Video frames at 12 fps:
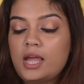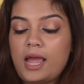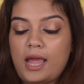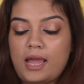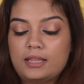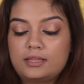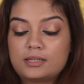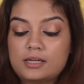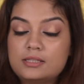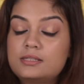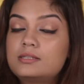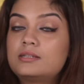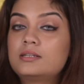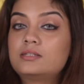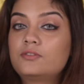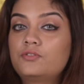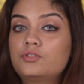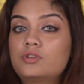and the
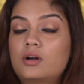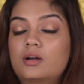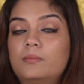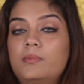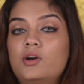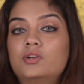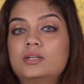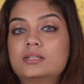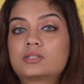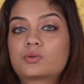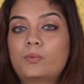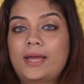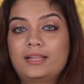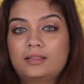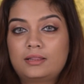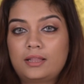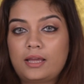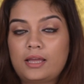consistency, if you talk about, is quite
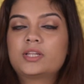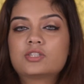thick.